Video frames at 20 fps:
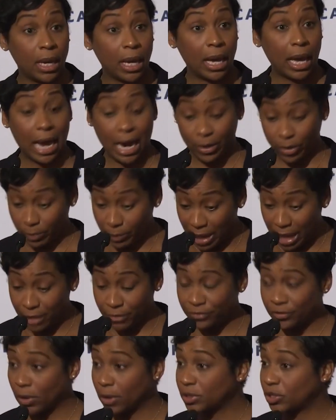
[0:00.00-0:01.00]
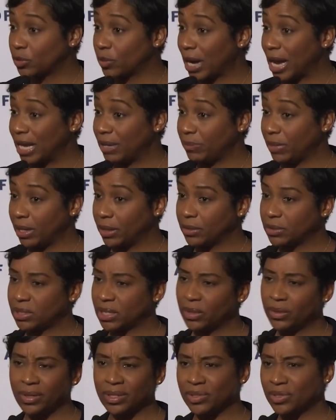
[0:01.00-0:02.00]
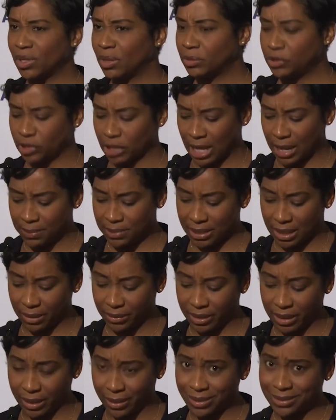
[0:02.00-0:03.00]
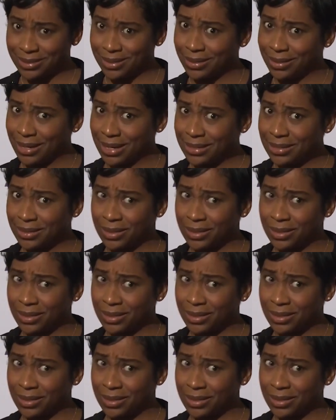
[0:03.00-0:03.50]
I remind folks who I meet who say, oh, there's no jobs out there. I said, yes,